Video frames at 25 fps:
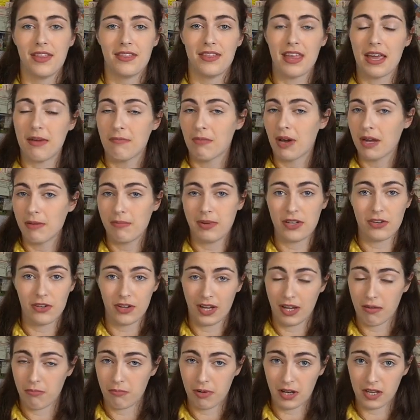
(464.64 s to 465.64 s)
they might be
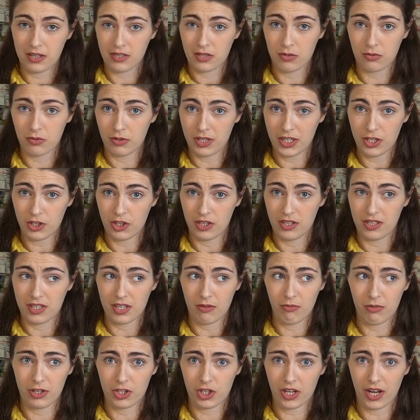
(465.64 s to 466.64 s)
doing in-person auditions,
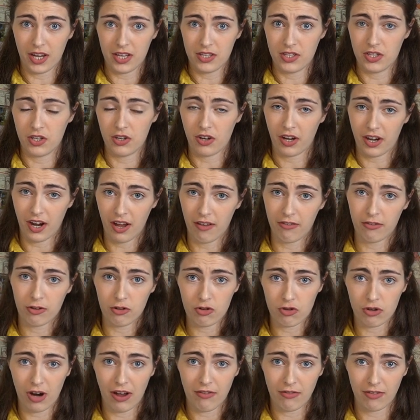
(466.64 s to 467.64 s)
in which case you're gonna have
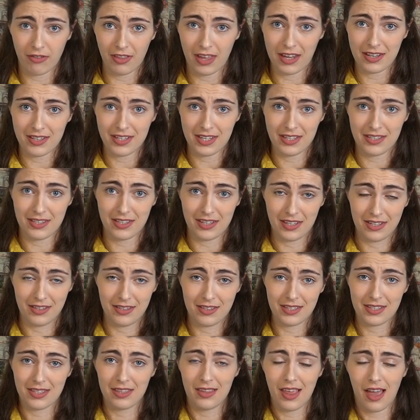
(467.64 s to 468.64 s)
to travel that
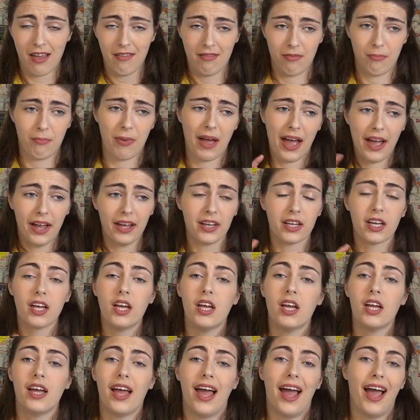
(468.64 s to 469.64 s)
distance there and back,
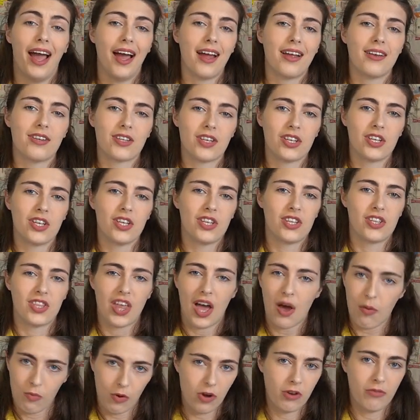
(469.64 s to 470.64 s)
and
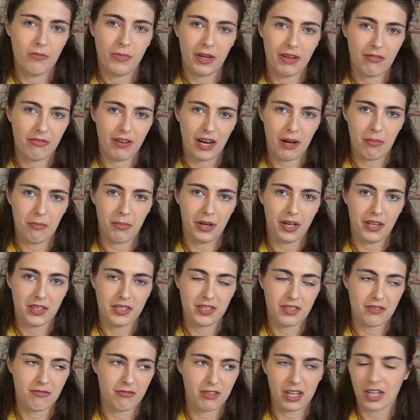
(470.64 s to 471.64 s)
that won't be
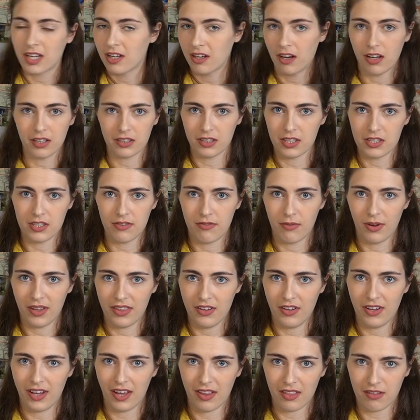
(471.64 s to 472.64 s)
reimbursed regardless of
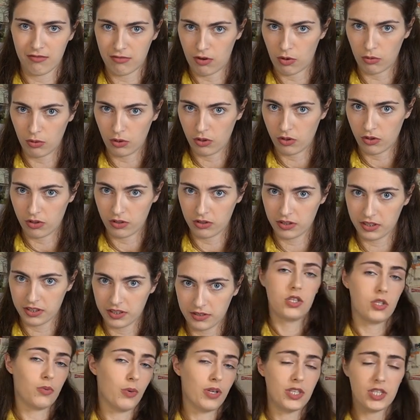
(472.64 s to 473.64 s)
whether you get the role or not.
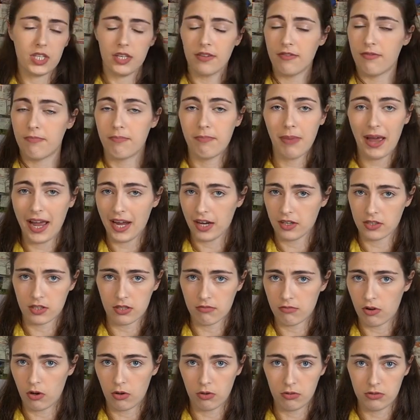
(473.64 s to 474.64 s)
So once you've picked
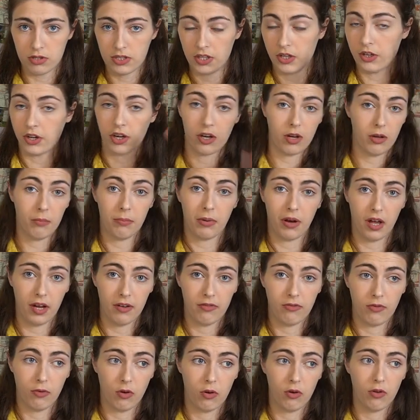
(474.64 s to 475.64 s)
the roles that you're gonna
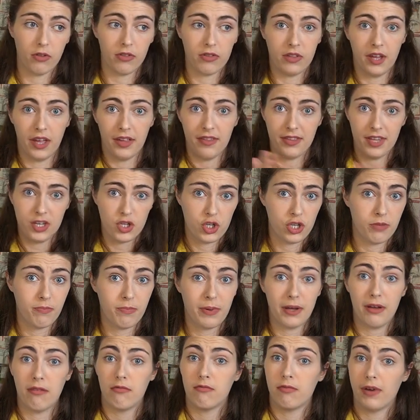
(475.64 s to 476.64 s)
apply for, and this should
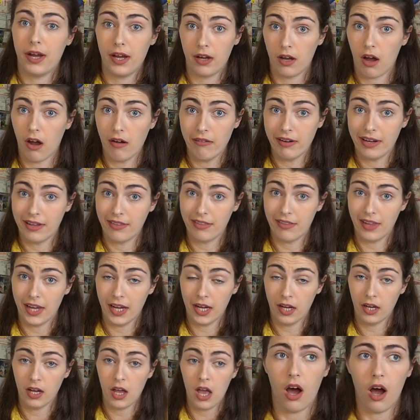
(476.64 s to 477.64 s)
be a reoccurring
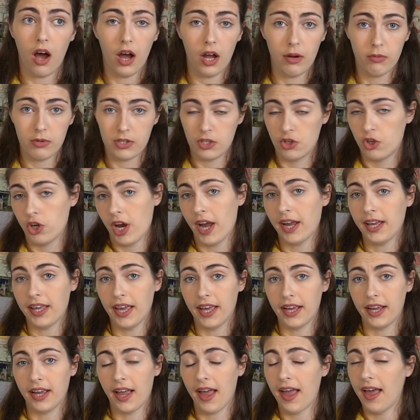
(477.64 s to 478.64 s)
thing, I was
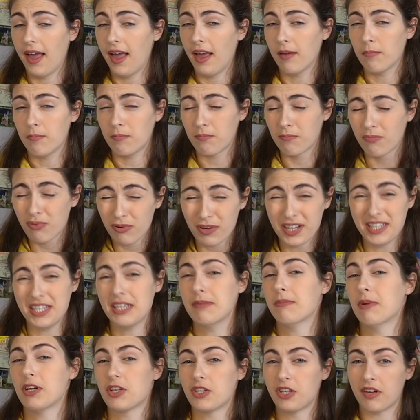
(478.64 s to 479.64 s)
checking
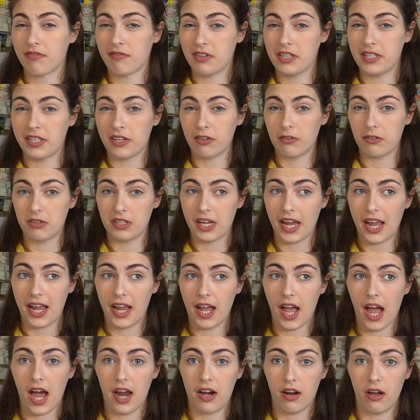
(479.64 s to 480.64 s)
pretty much every single
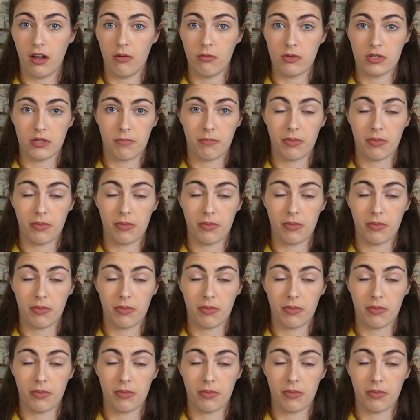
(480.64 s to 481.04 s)
day, and I was